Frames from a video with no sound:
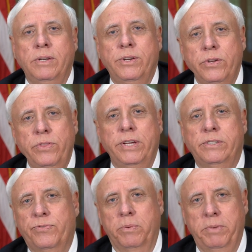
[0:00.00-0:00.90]
Do
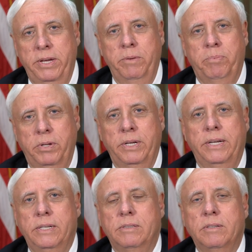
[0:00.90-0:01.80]
this for me,
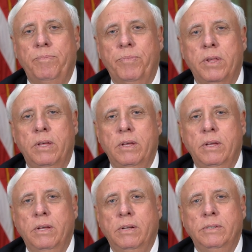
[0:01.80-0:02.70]
please.
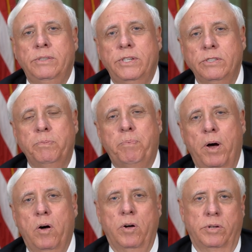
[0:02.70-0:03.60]
Just
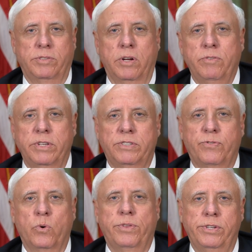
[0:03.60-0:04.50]
pause over this
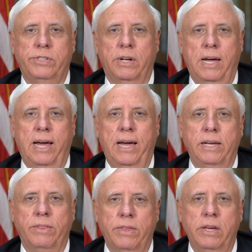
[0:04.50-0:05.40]
4th of July
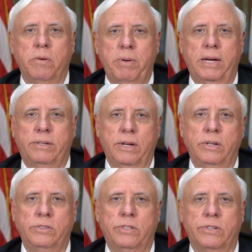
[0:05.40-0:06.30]
and think about
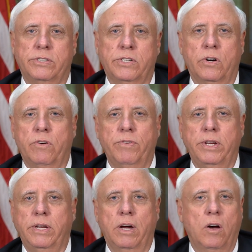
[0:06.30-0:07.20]
those that are
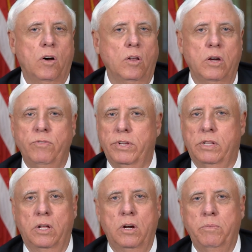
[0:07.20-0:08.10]
serving all over the
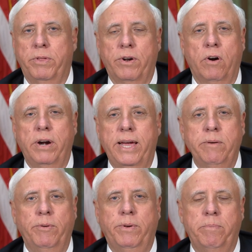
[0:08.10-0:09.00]
globe that aren't
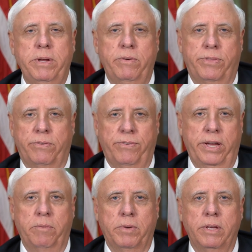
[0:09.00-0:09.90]
able to be with their
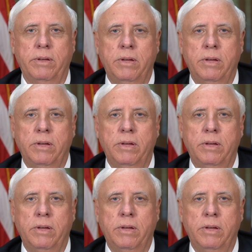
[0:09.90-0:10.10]
family,